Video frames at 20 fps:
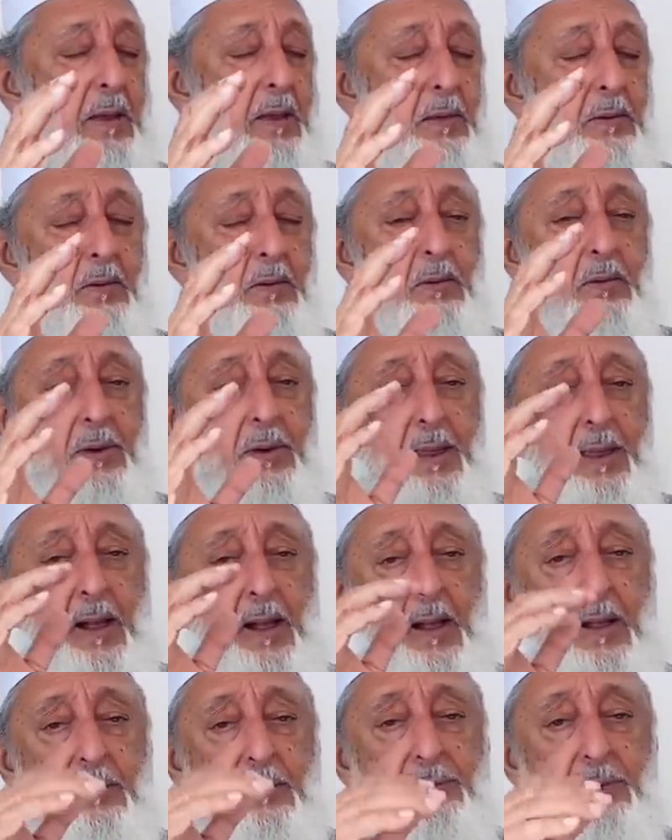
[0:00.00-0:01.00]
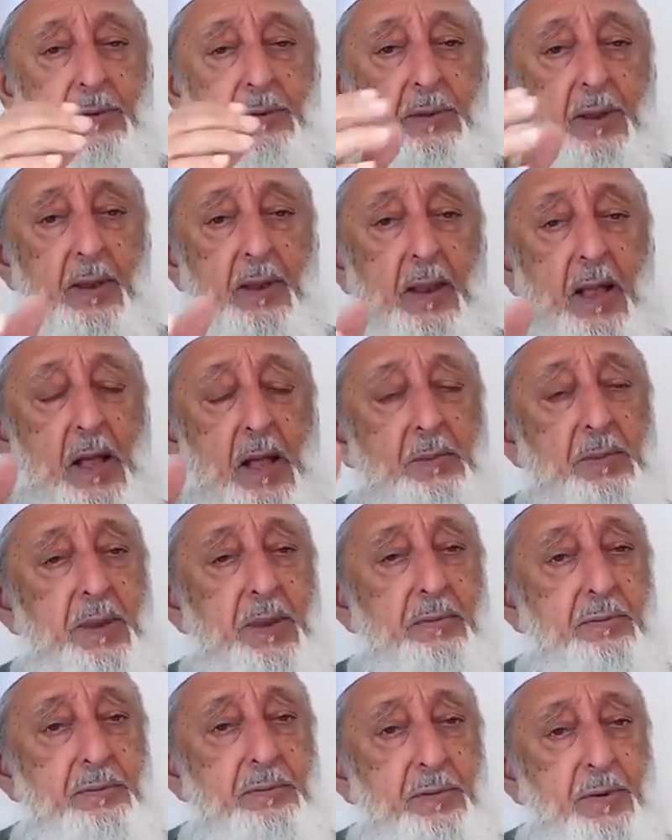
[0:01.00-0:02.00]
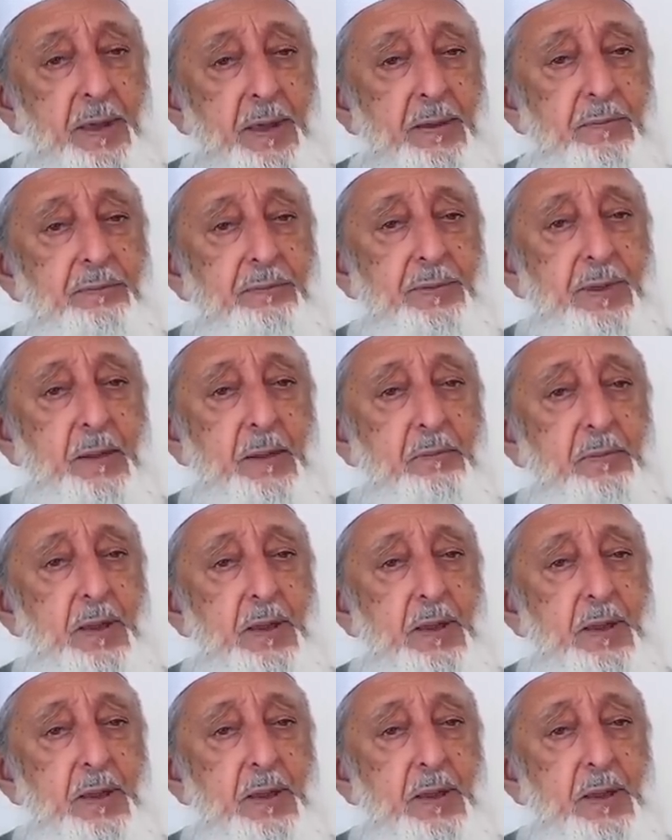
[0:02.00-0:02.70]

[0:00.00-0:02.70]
can only ask that Allah may forgive them,